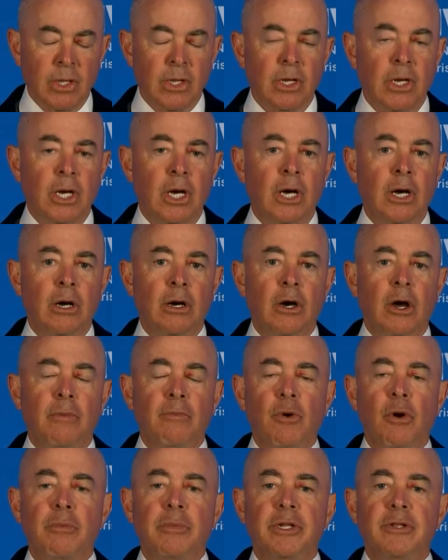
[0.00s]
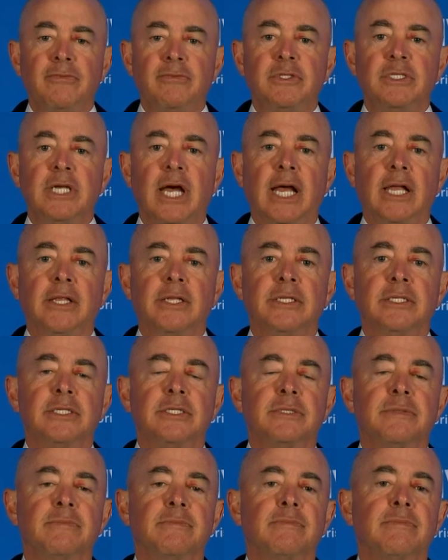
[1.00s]
our moment of
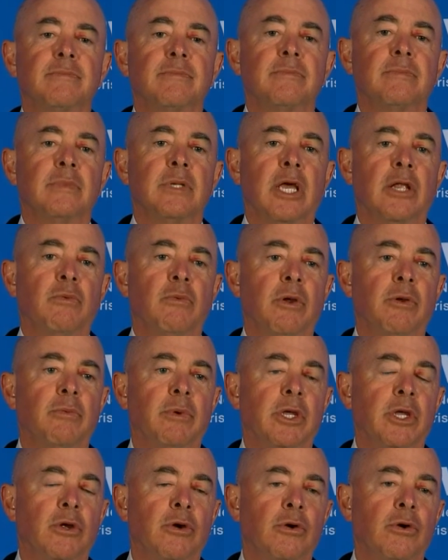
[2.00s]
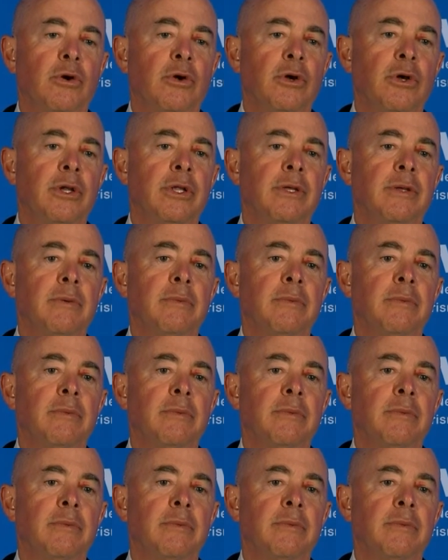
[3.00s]
silence, and when we heard